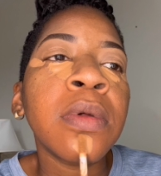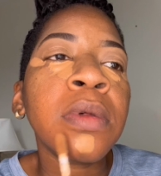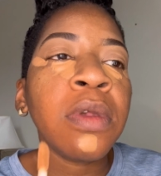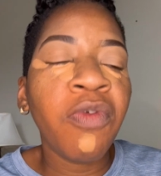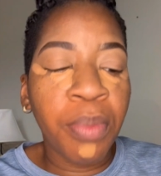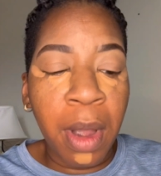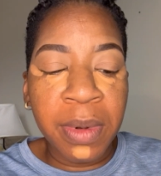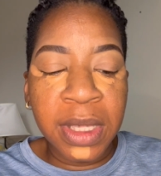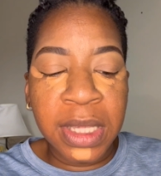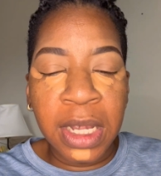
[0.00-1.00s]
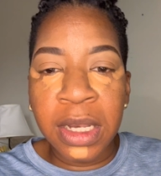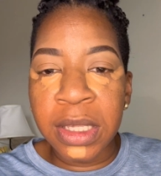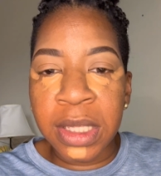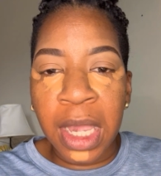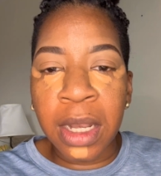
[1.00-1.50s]
You've probably seen this
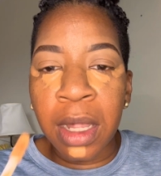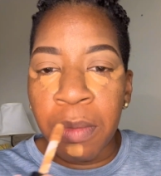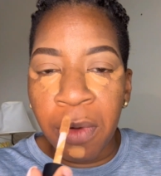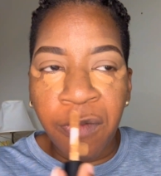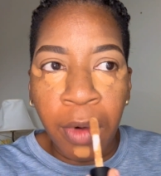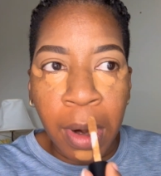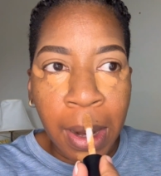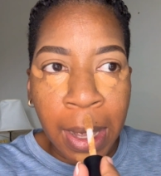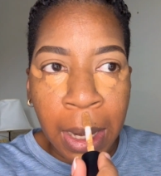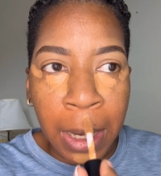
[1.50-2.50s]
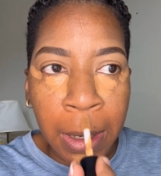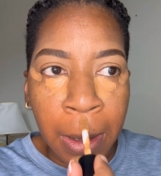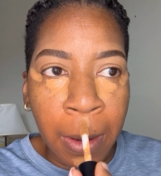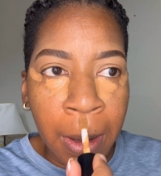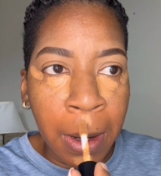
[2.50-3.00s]
technique before. I like to
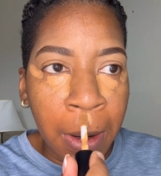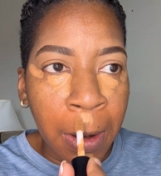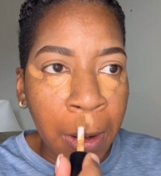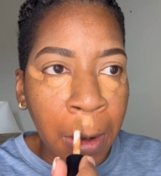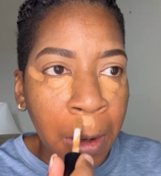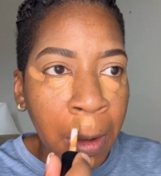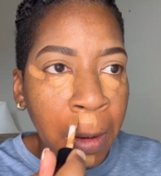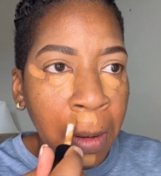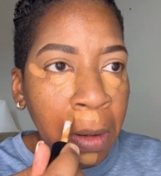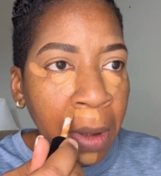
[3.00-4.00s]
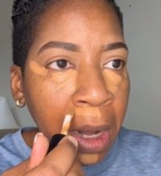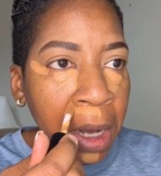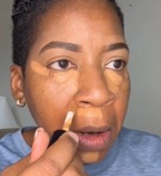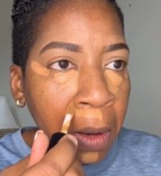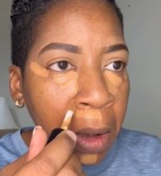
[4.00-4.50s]
go under the nose, but I like
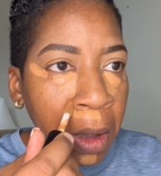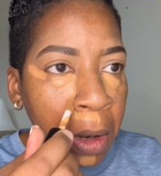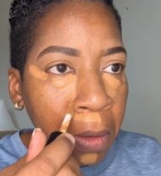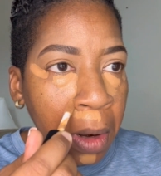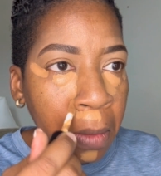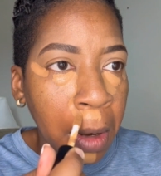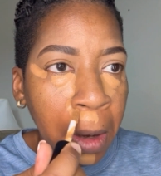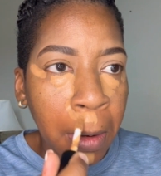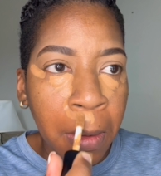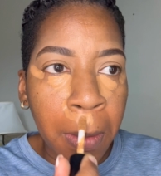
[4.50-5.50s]
to go all the way around